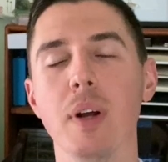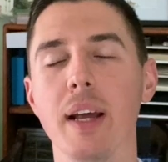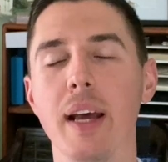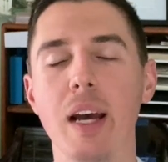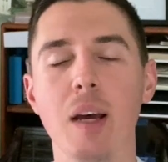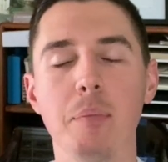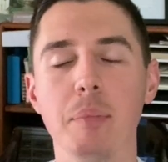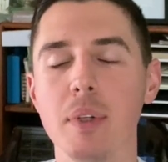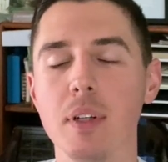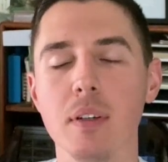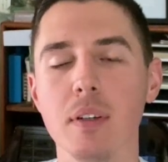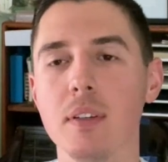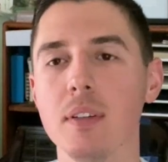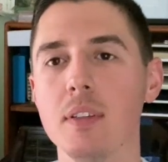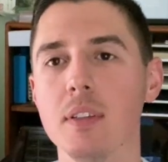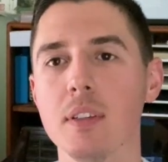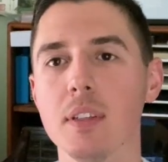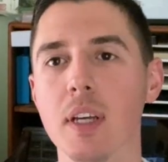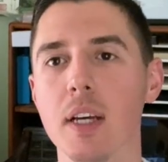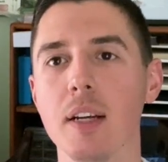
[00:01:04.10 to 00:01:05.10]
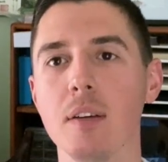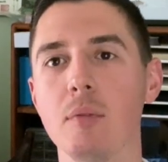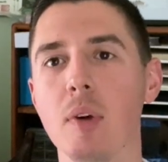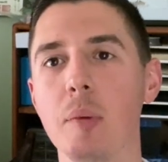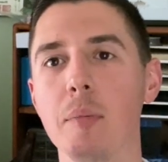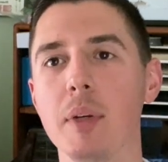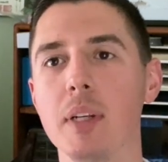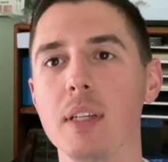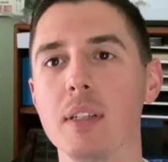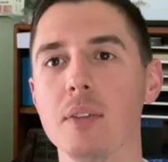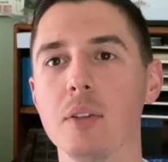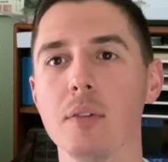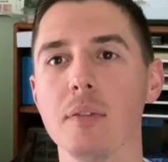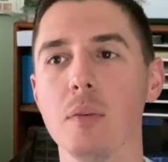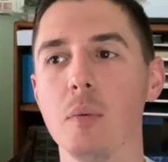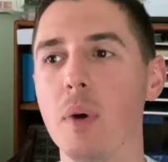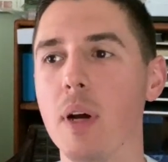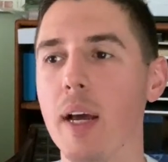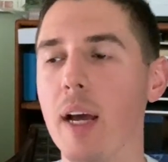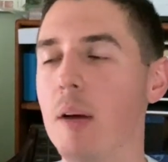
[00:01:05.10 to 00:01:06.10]
happened, just kind of reminisce over
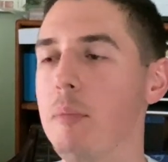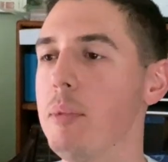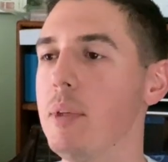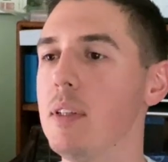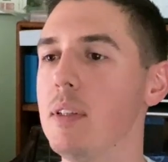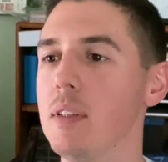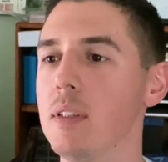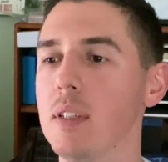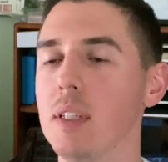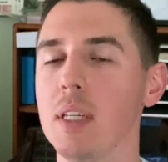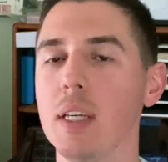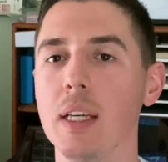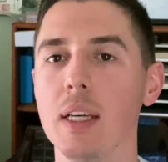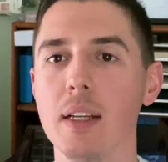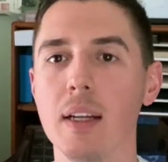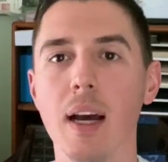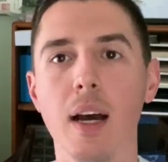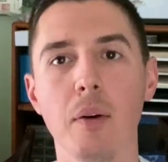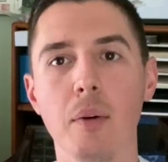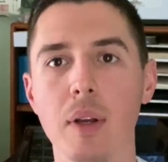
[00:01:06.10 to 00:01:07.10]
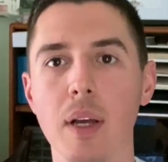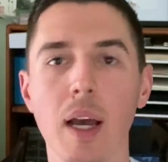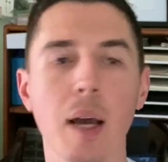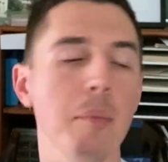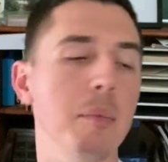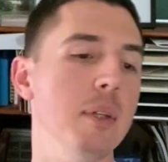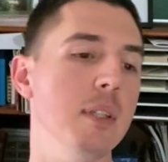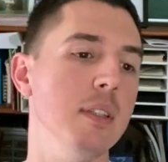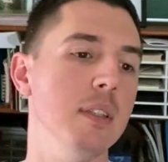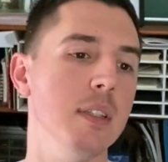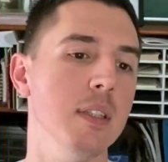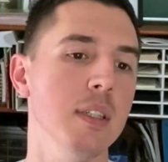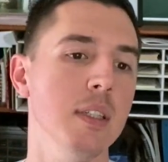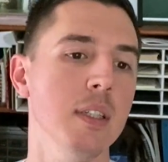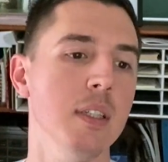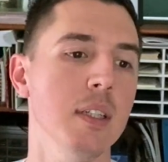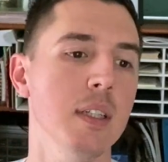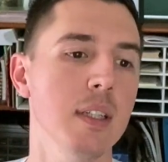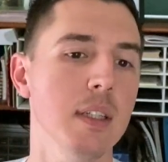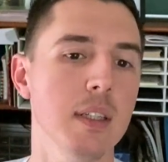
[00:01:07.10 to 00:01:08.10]
what happened and how it happened
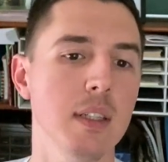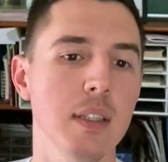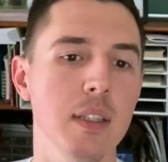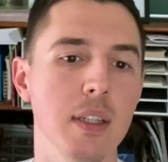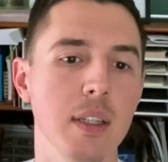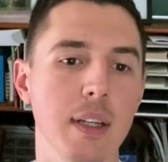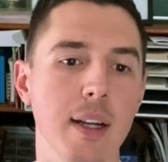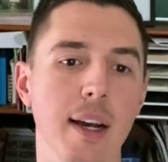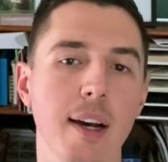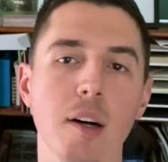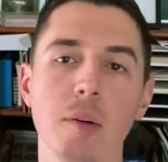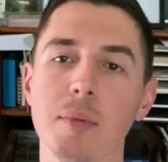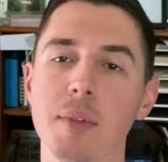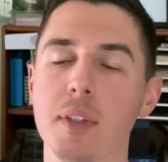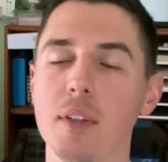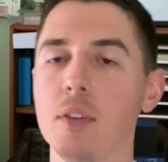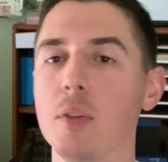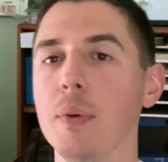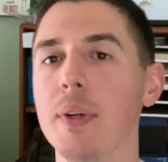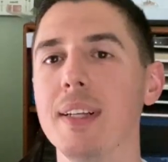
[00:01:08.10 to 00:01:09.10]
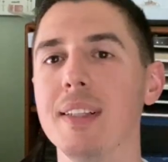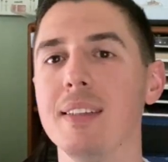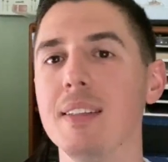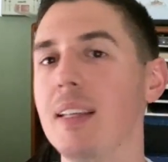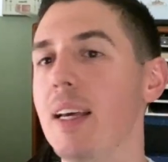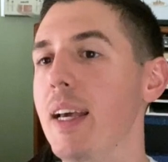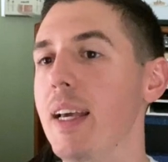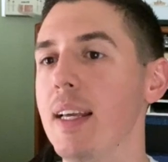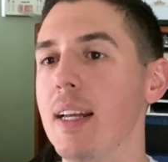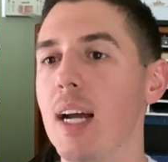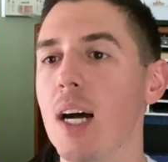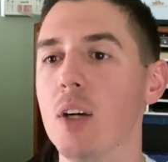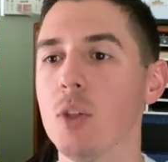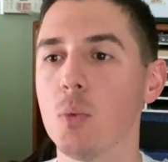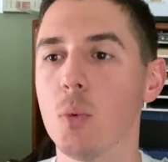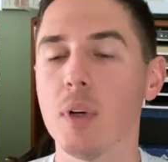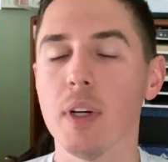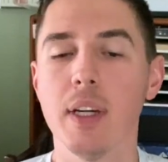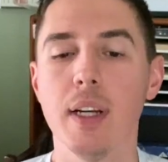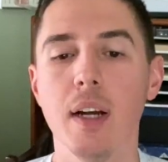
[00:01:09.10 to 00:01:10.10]
and how I'm still doing it today and how
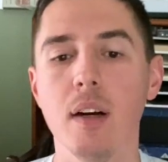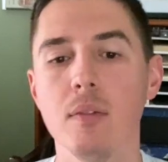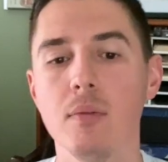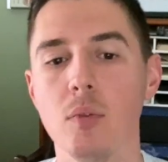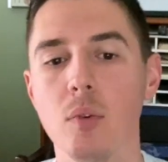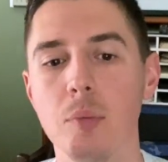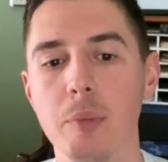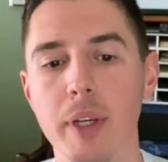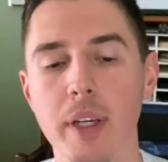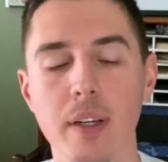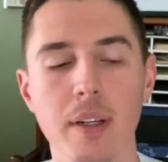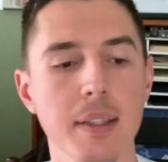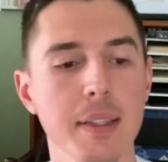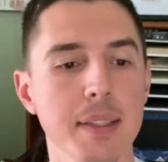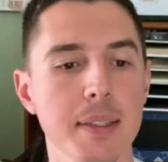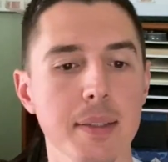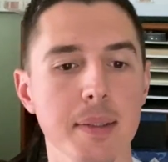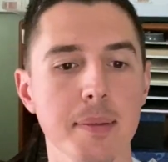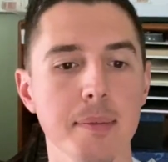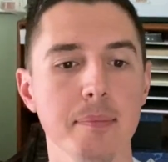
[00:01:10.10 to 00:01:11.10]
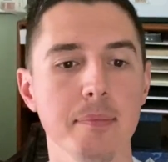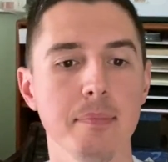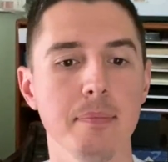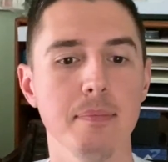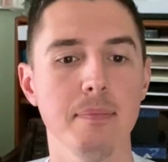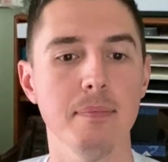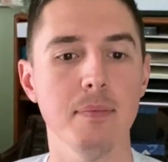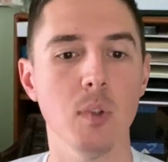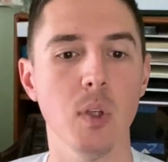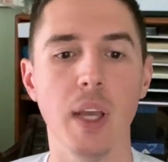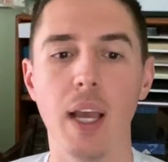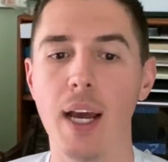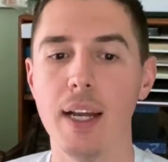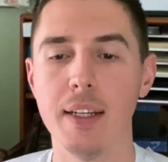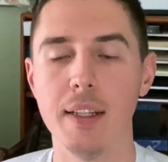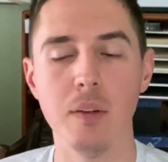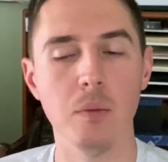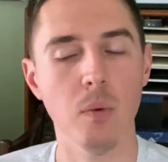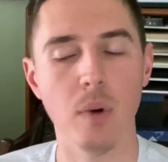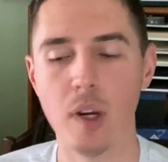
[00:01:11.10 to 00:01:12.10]
it's working out for me. So yeah, I
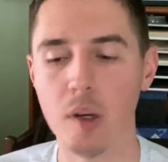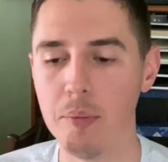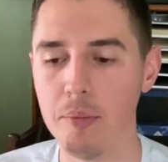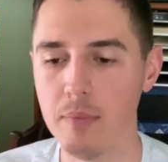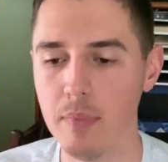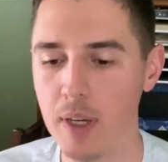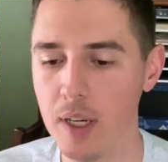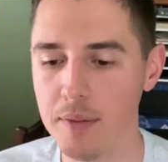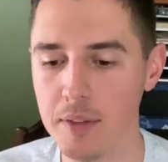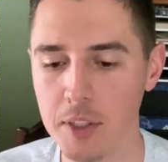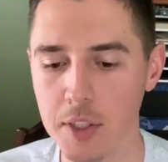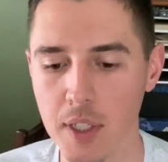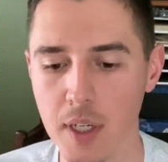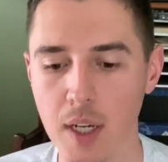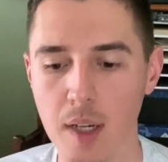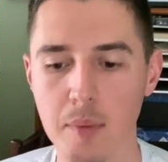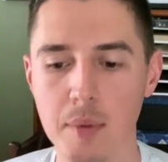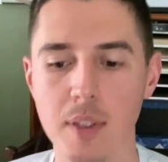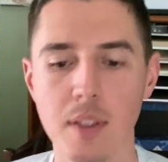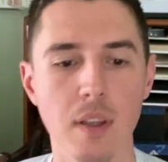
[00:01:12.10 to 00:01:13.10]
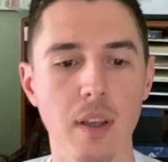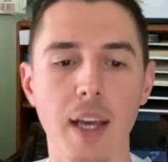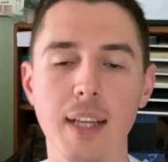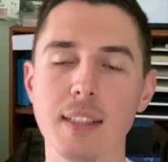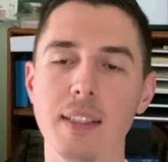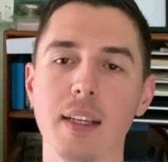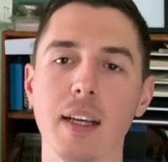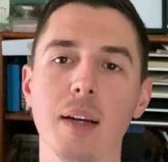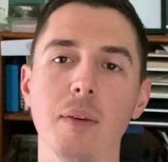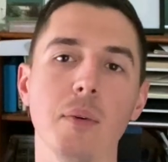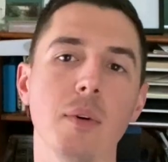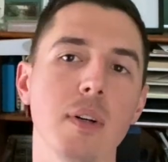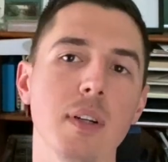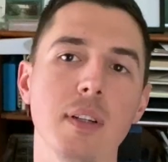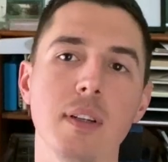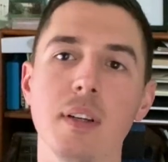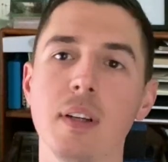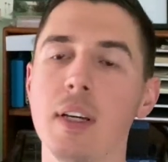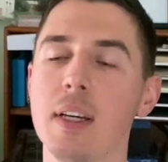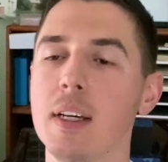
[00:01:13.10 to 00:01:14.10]
didn't want to have a job. It's the last thing I
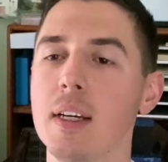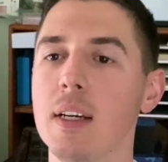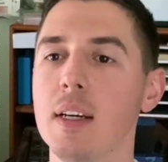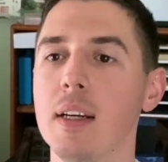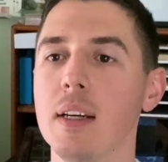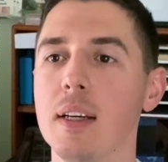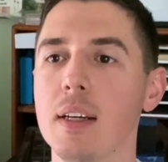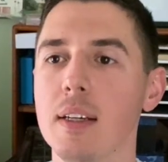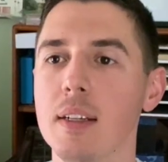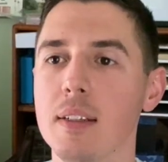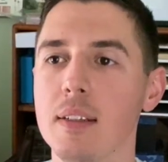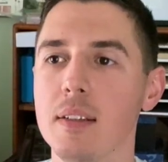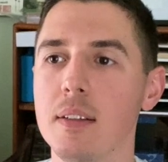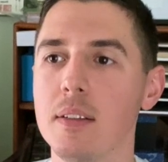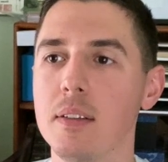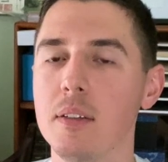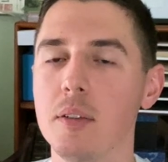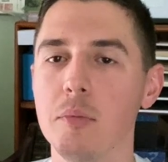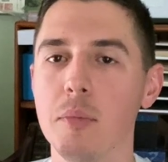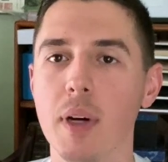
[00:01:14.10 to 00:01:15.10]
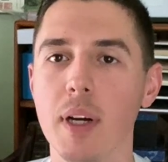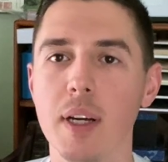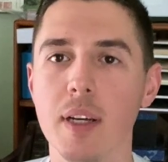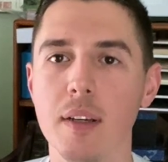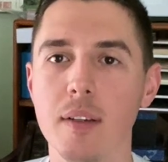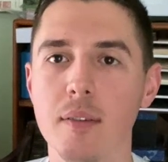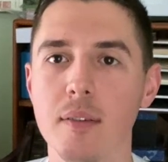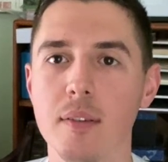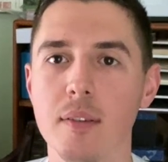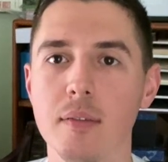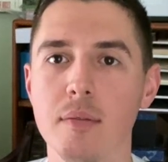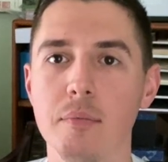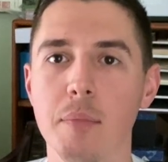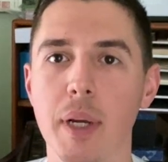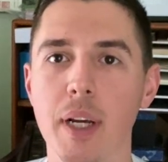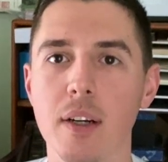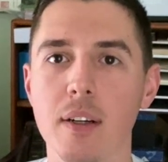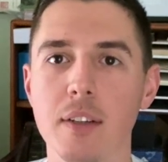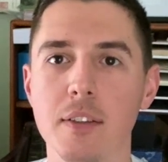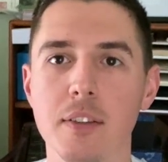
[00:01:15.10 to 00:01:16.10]
wanted, to my
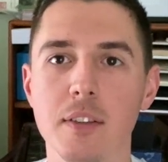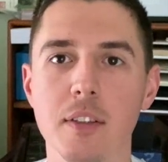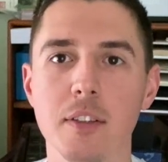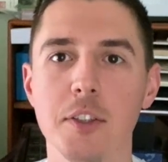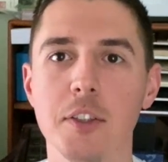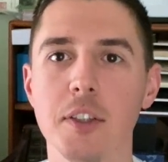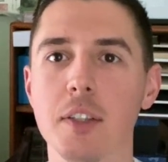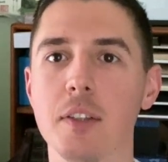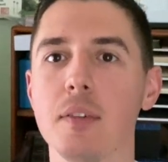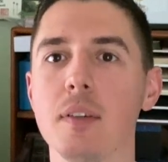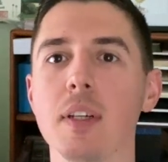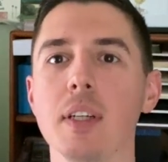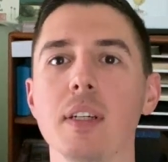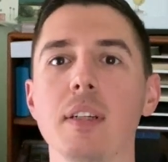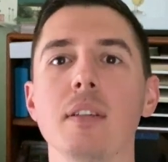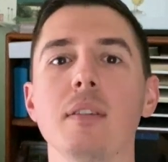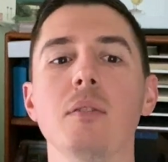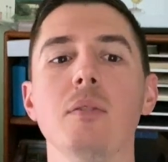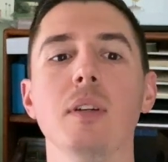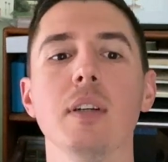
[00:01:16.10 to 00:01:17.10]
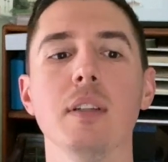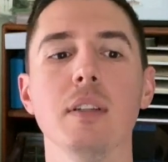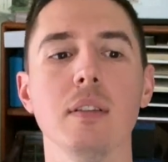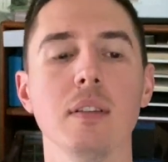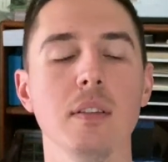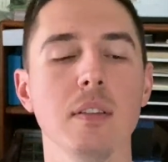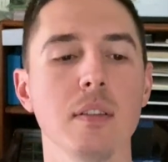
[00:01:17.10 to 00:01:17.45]
parents' chagrin, who had,